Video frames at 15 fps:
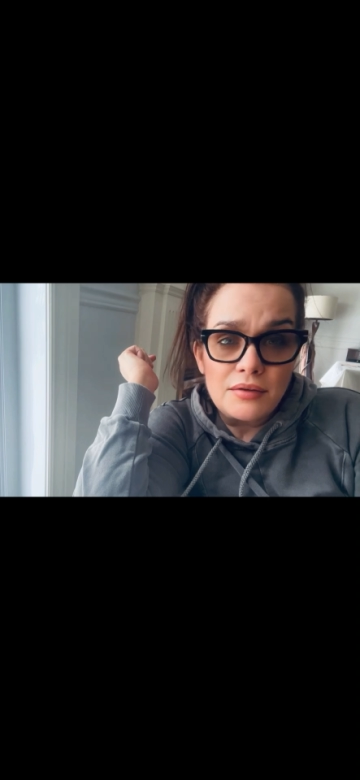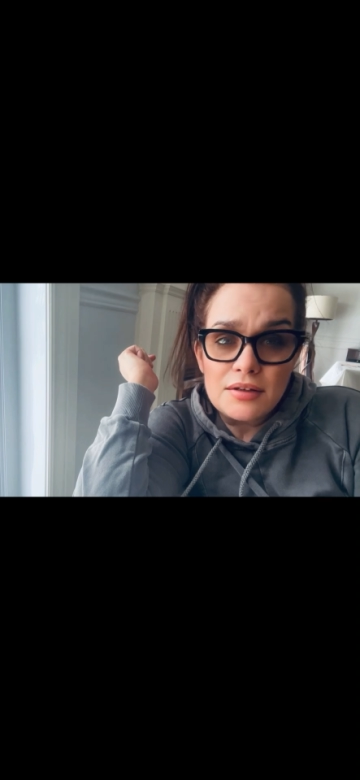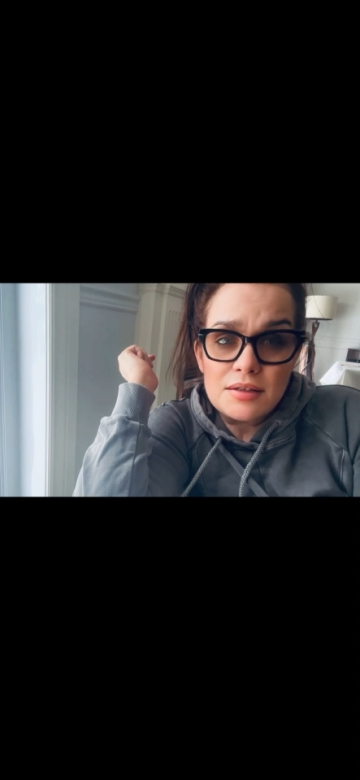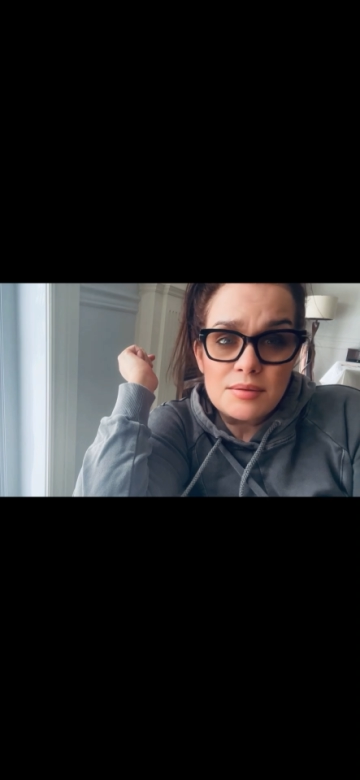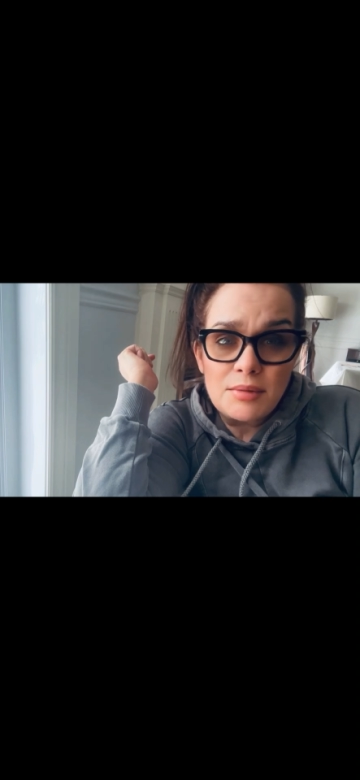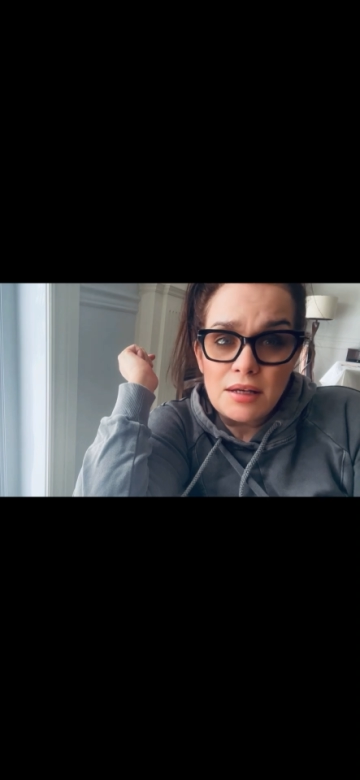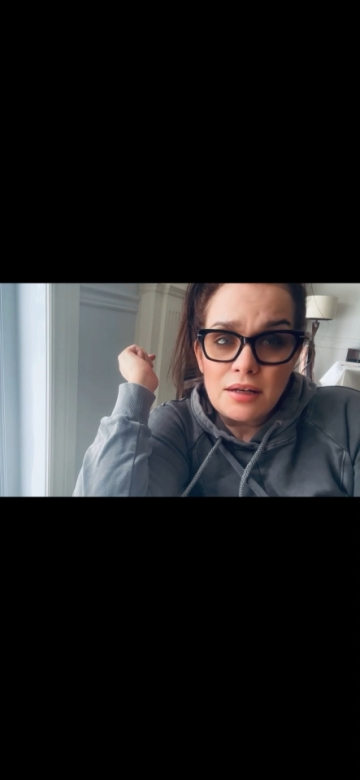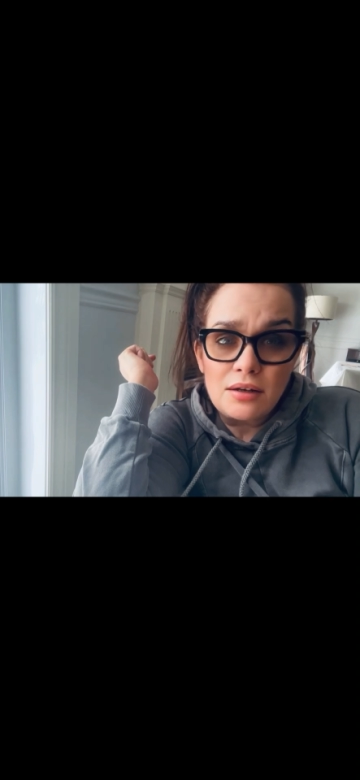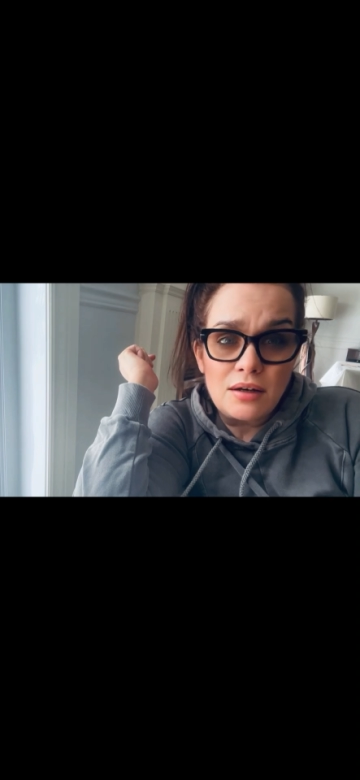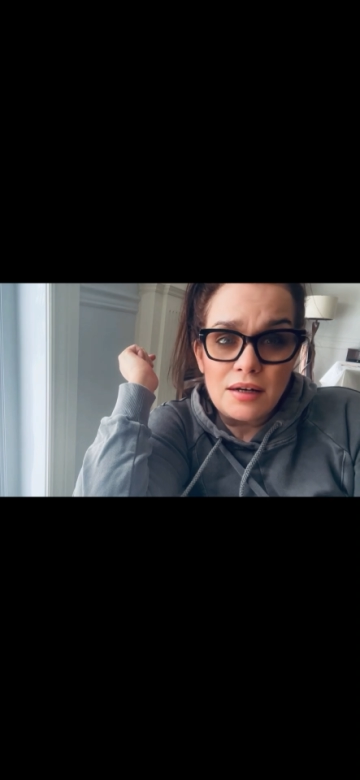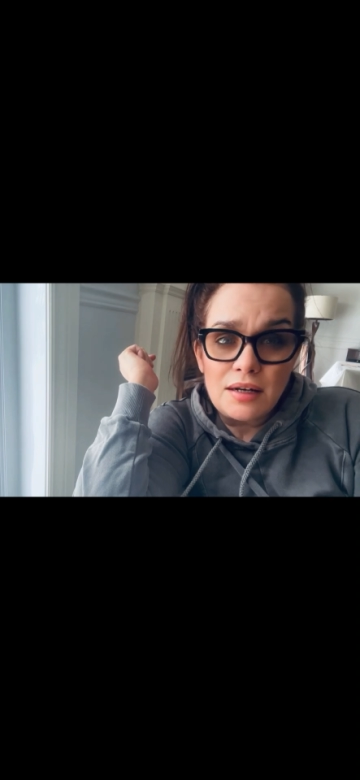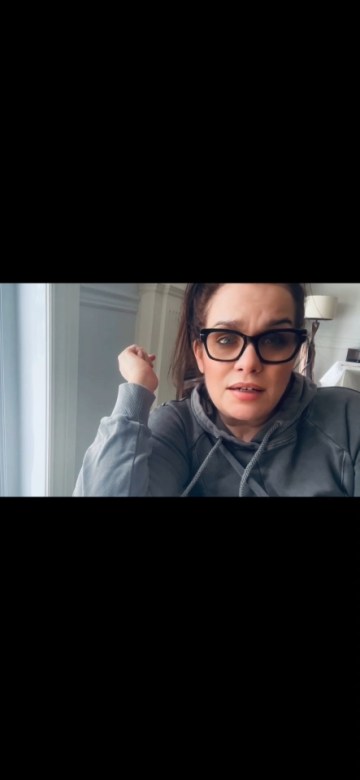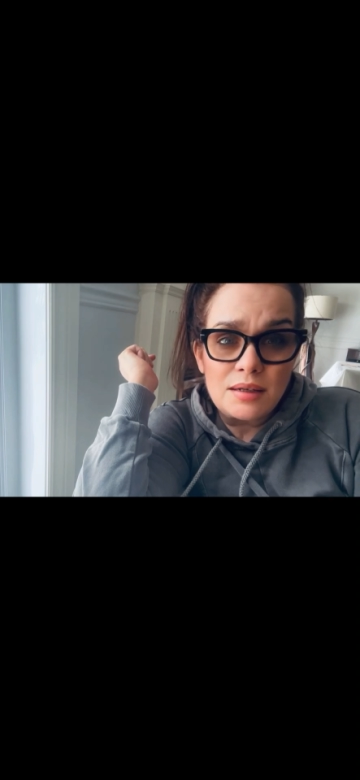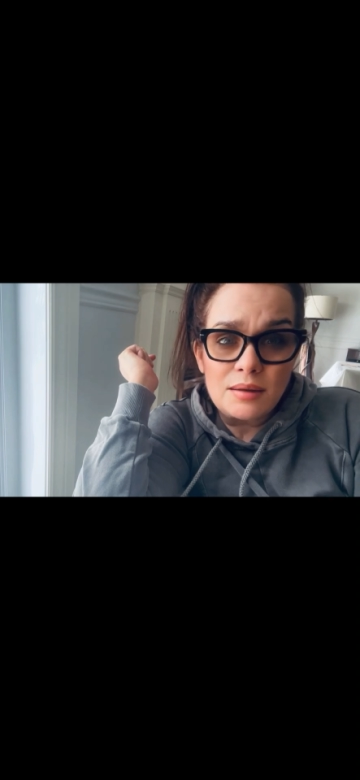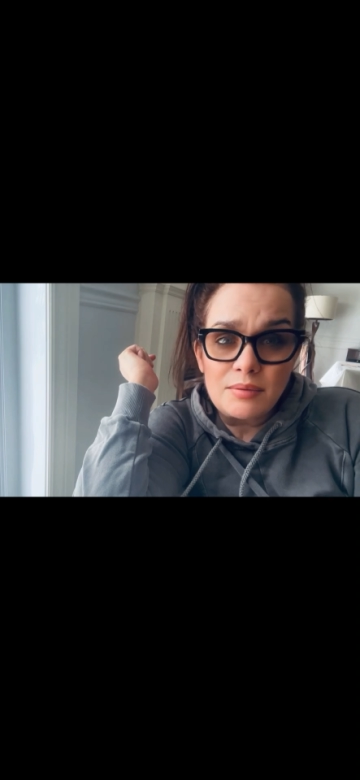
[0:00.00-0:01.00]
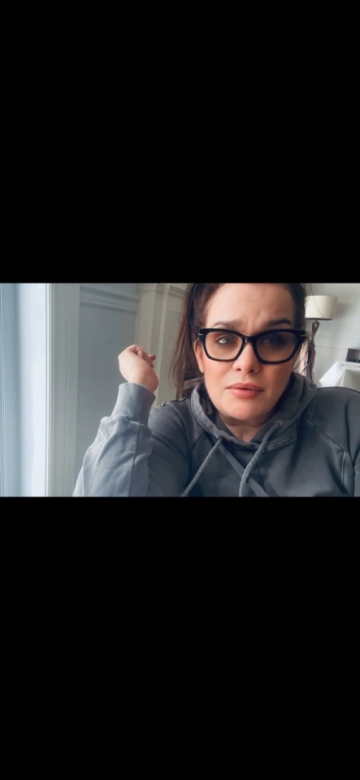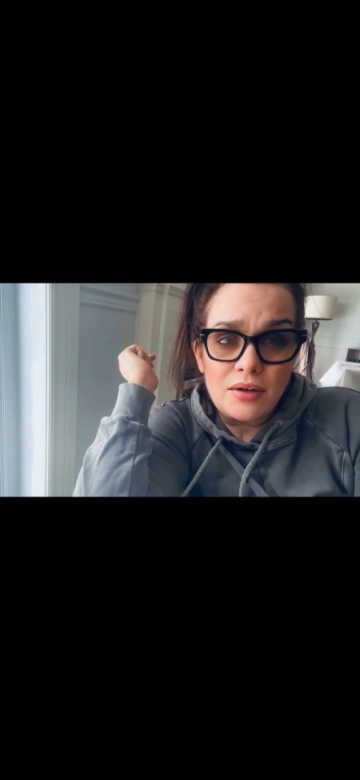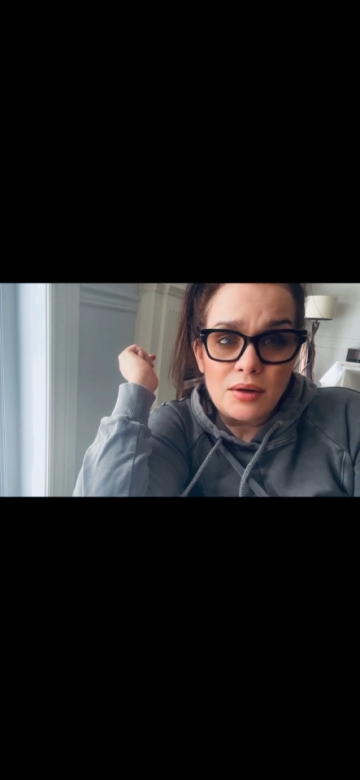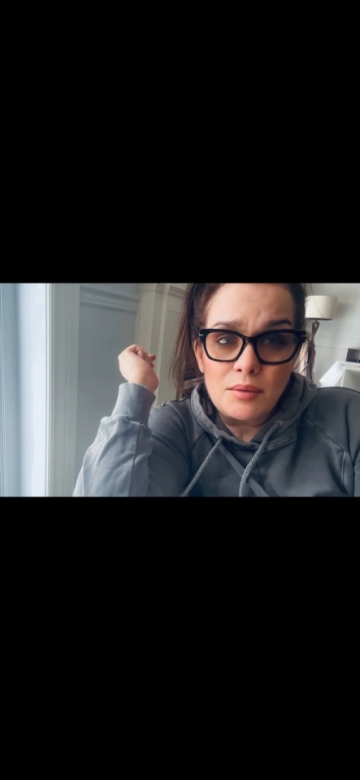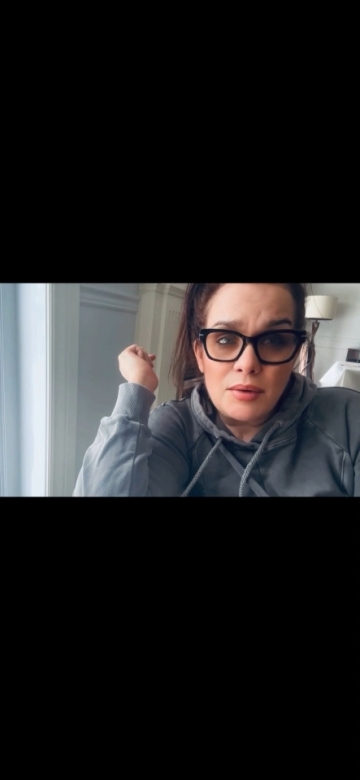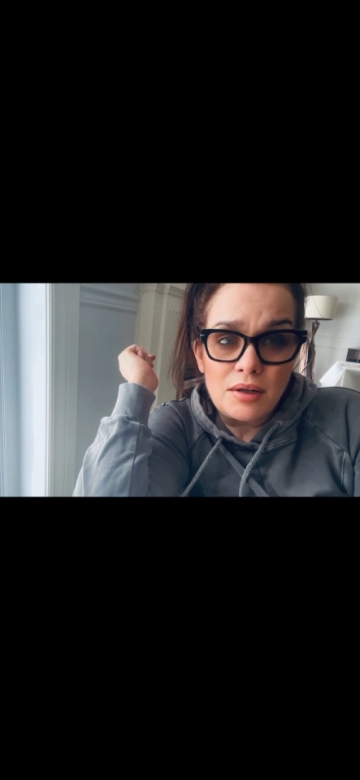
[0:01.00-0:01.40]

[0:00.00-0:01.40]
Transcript: this may not end up very